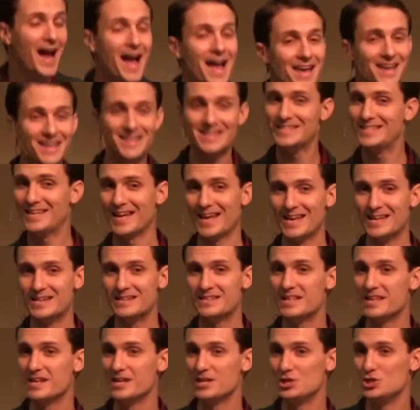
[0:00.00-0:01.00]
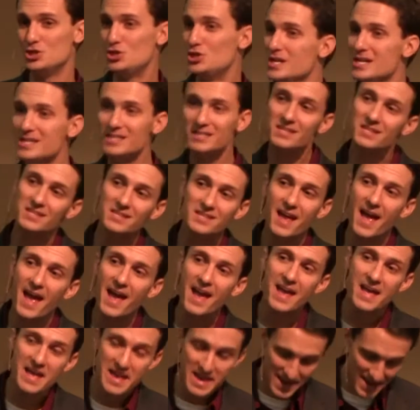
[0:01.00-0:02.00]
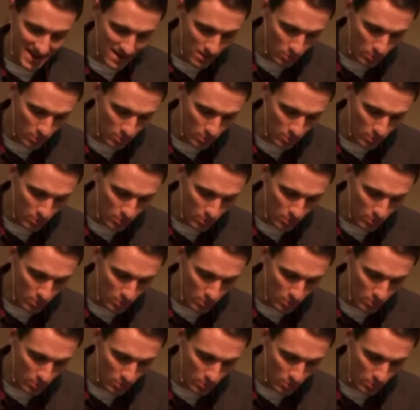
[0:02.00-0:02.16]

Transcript: but I contend that in Jesus' day,